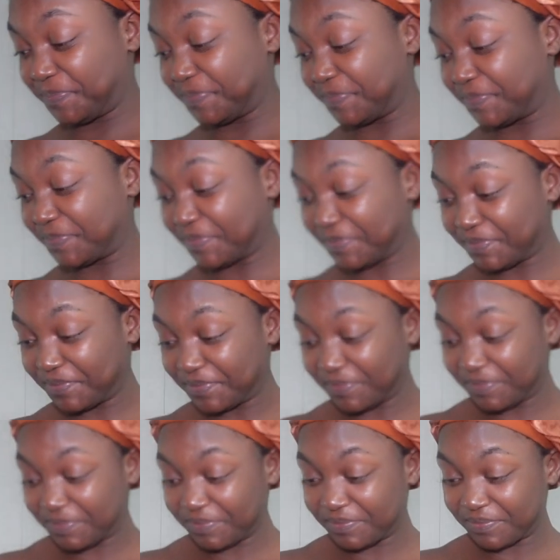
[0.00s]

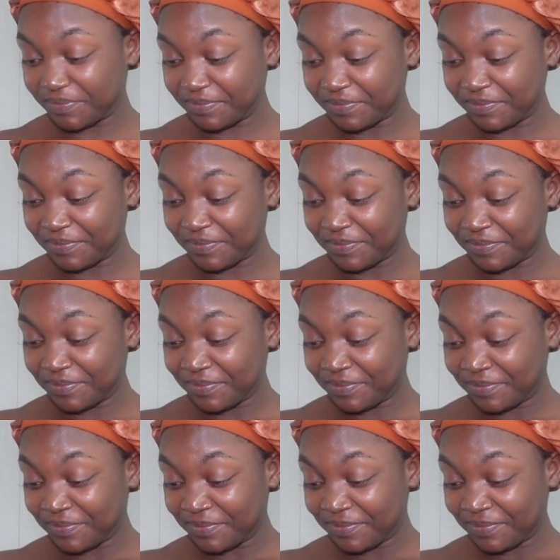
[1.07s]

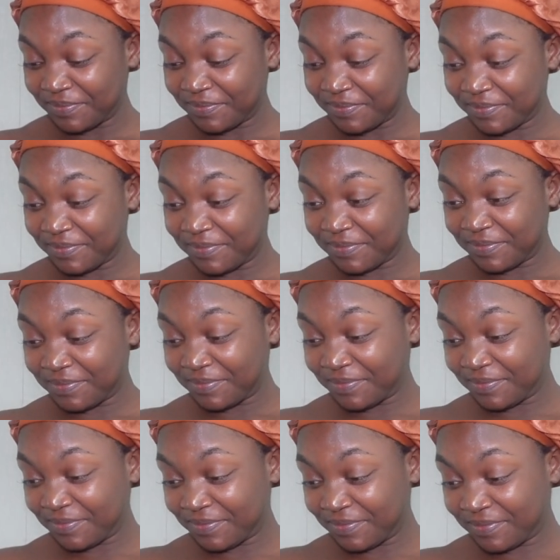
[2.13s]

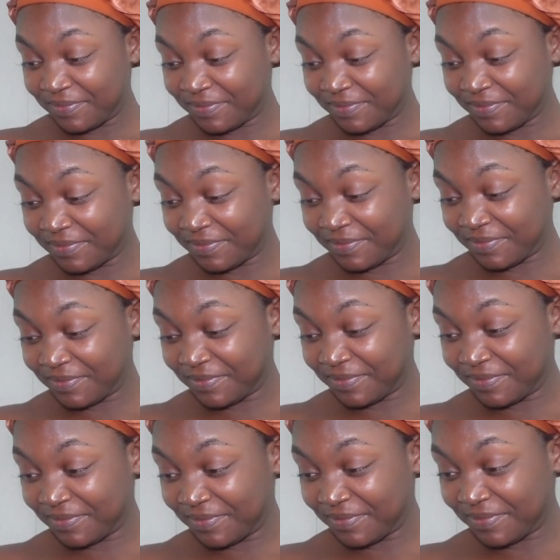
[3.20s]

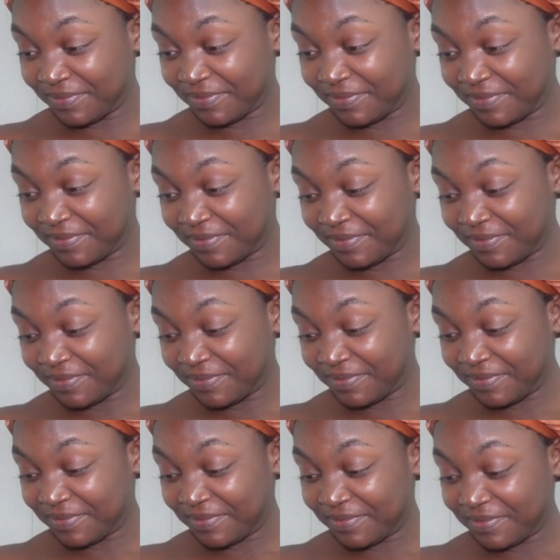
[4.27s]

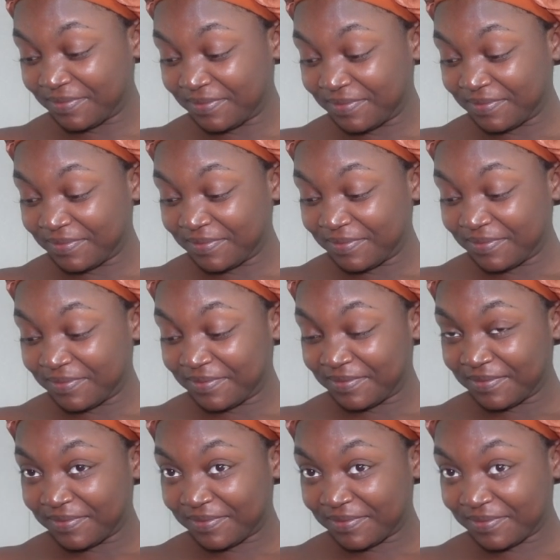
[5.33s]

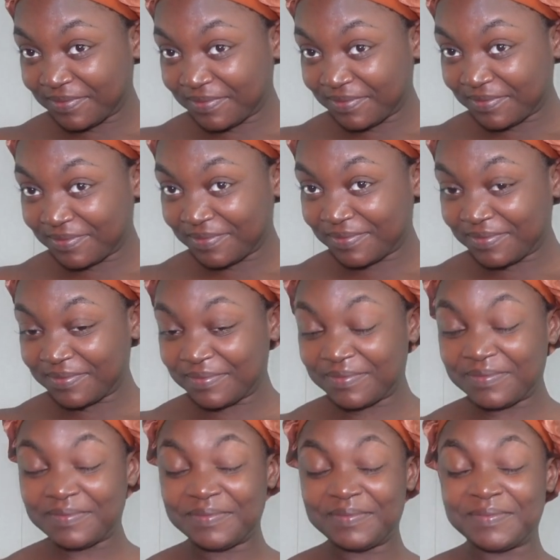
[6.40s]

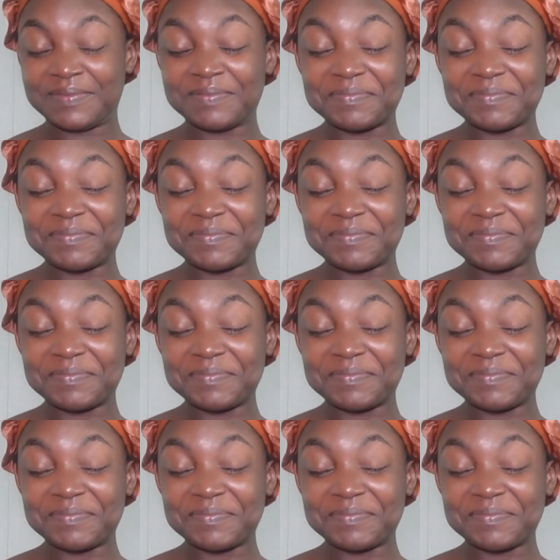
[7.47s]
[no speech]